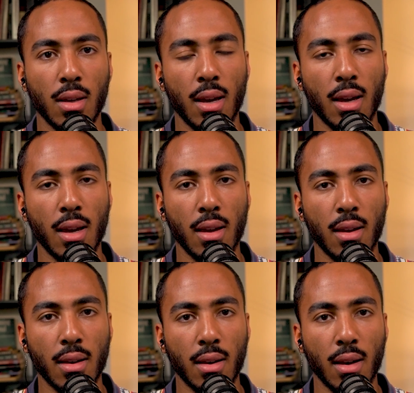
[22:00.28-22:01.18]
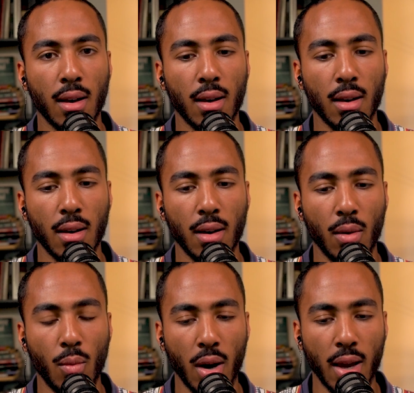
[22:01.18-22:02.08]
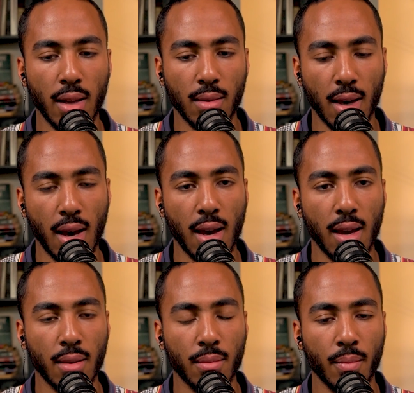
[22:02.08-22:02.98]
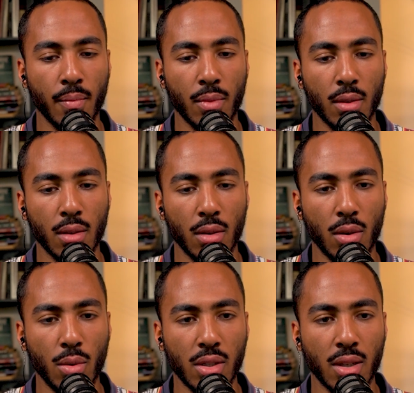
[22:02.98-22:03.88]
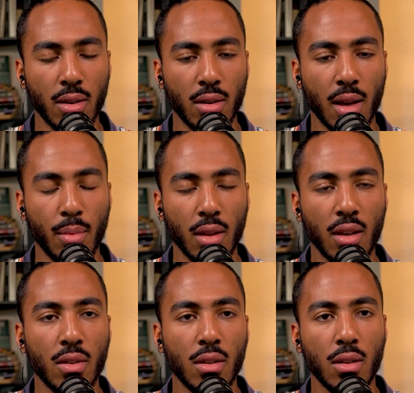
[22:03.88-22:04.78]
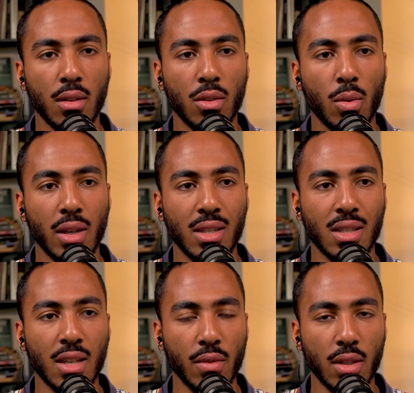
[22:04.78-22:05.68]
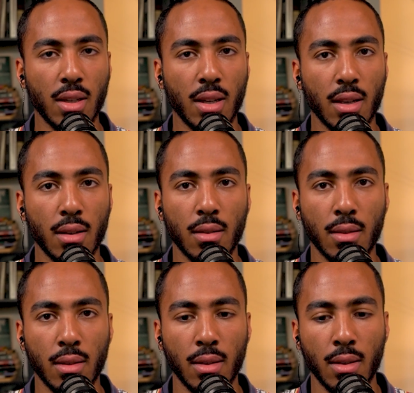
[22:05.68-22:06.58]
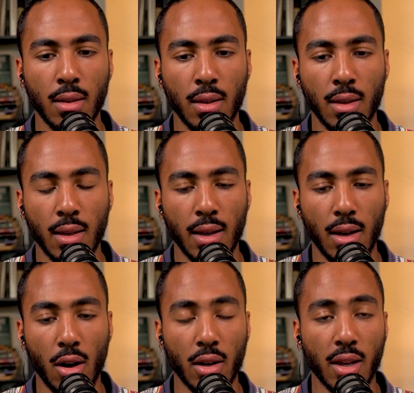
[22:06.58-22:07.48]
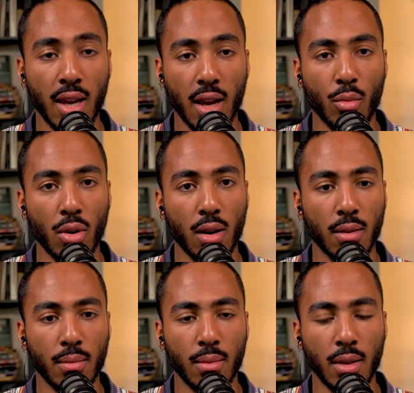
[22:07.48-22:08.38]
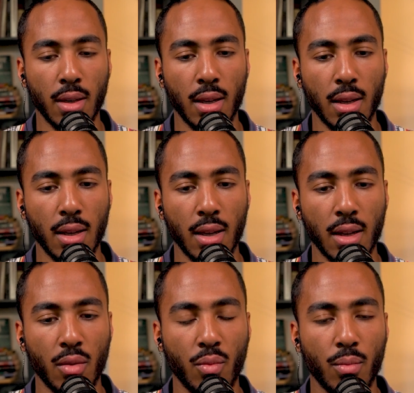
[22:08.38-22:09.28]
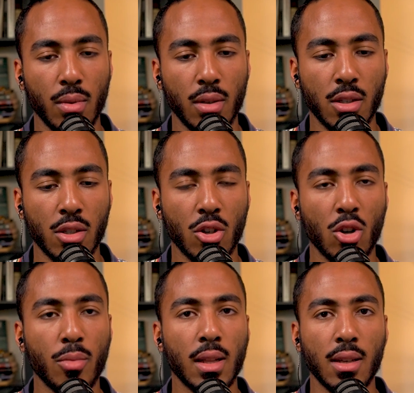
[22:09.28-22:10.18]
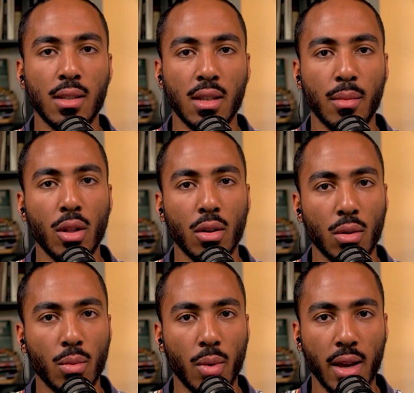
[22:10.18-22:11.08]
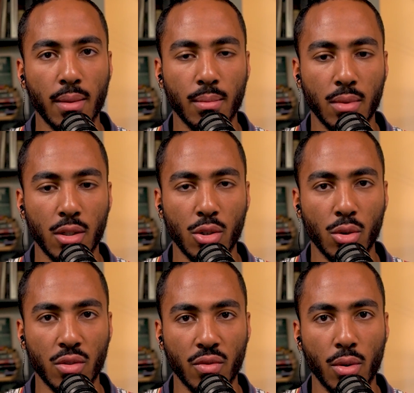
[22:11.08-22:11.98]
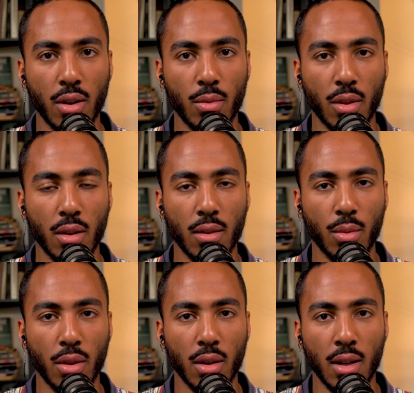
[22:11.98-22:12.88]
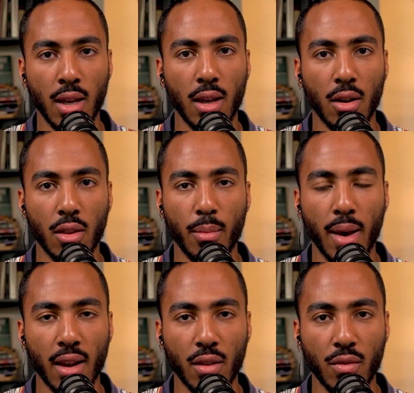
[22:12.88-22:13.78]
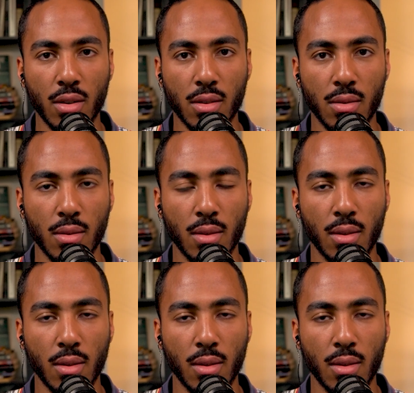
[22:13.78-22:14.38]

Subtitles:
a white guy who was killed, I believe, in 2017 on camera in a disturbingly similar way to George Floyd, with a knee on the back of his,